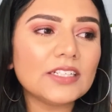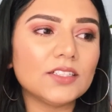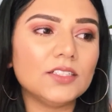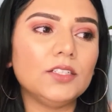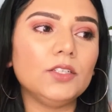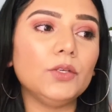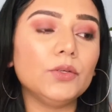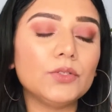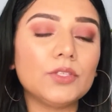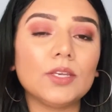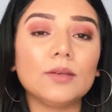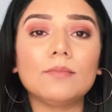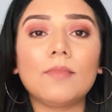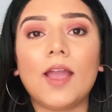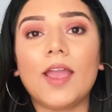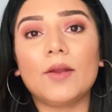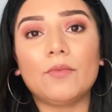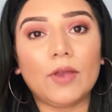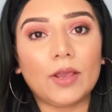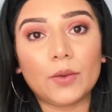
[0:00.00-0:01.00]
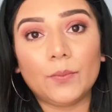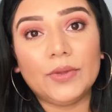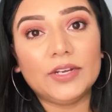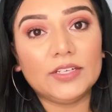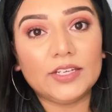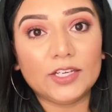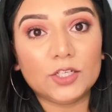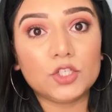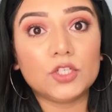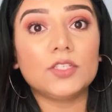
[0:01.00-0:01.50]
using my
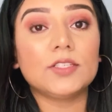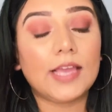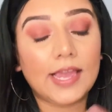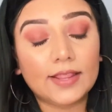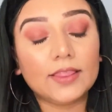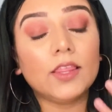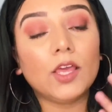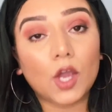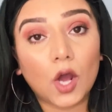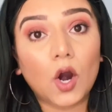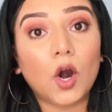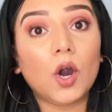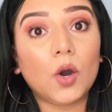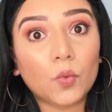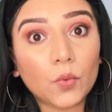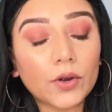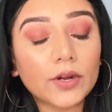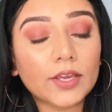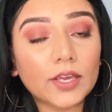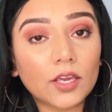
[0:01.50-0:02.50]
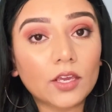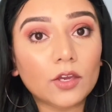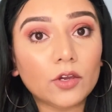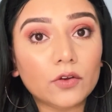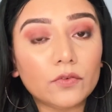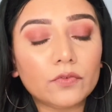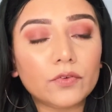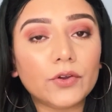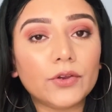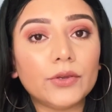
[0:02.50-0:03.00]
recommendations and they are working good
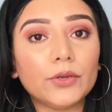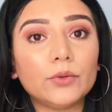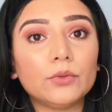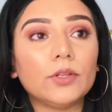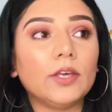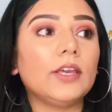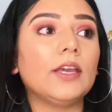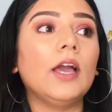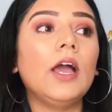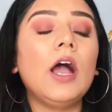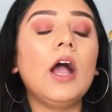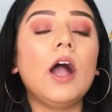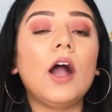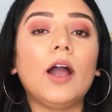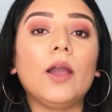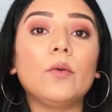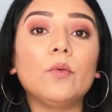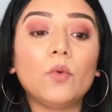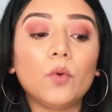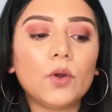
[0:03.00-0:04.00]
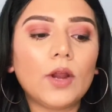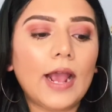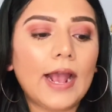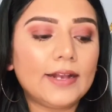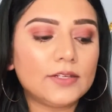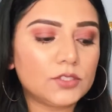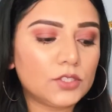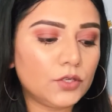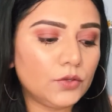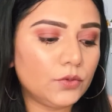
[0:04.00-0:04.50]
for you. Like, I won't
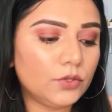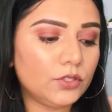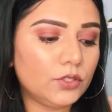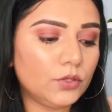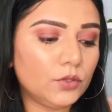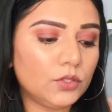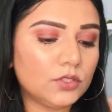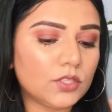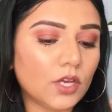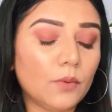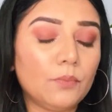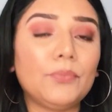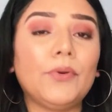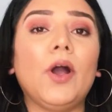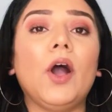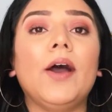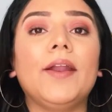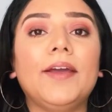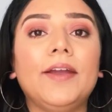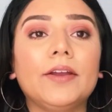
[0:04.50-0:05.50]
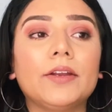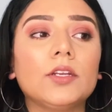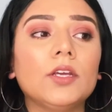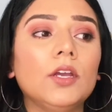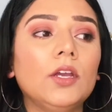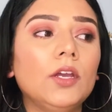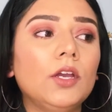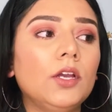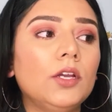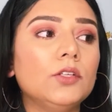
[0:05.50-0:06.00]
ask you to use a product
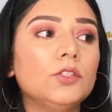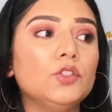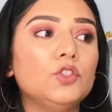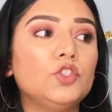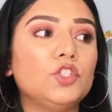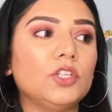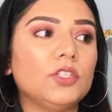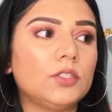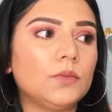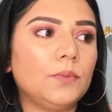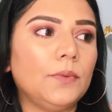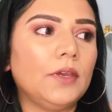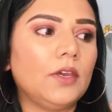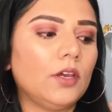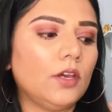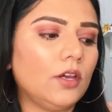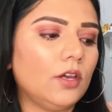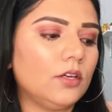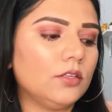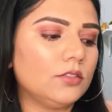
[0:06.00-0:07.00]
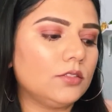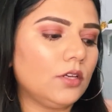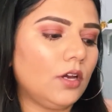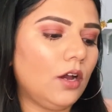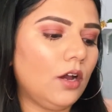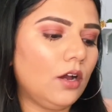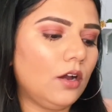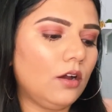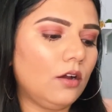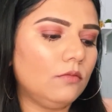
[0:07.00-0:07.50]
just because
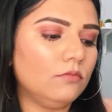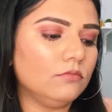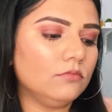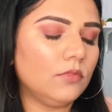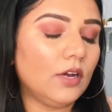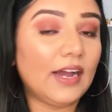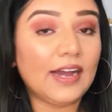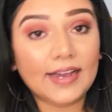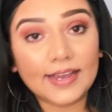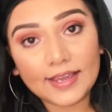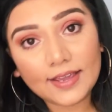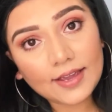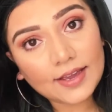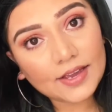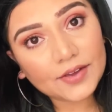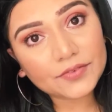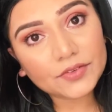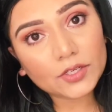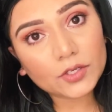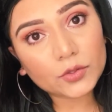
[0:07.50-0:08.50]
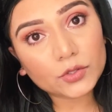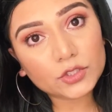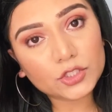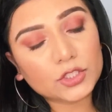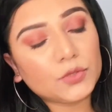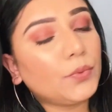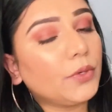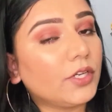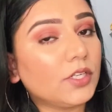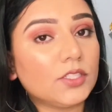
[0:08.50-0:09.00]
I have it or just
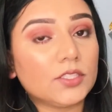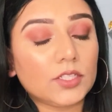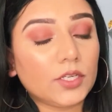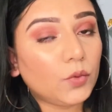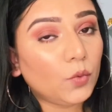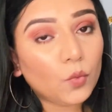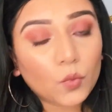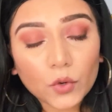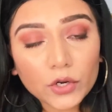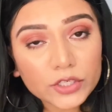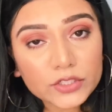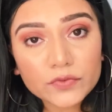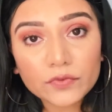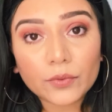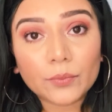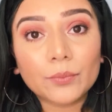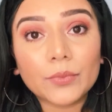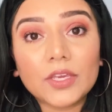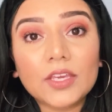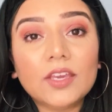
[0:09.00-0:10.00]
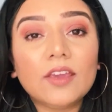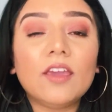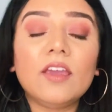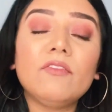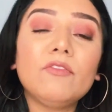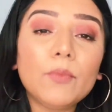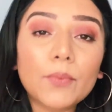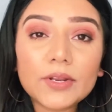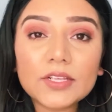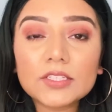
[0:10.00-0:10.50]
because it works for me.
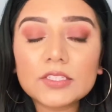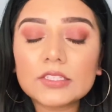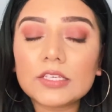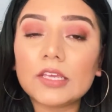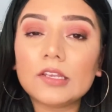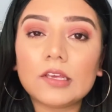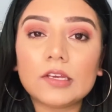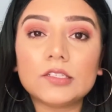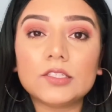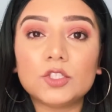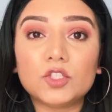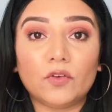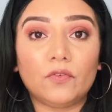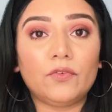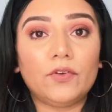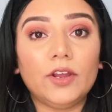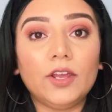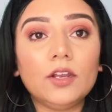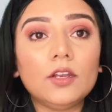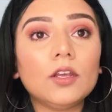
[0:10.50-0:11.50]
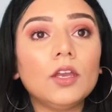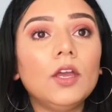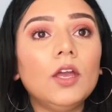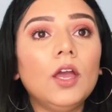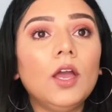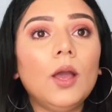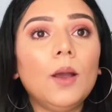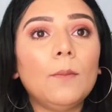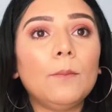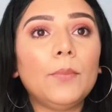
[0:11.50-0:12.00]
Everybody's skin is different.
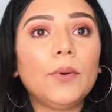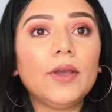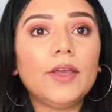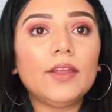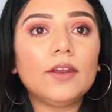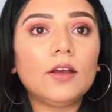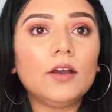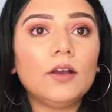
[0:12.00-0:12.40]
But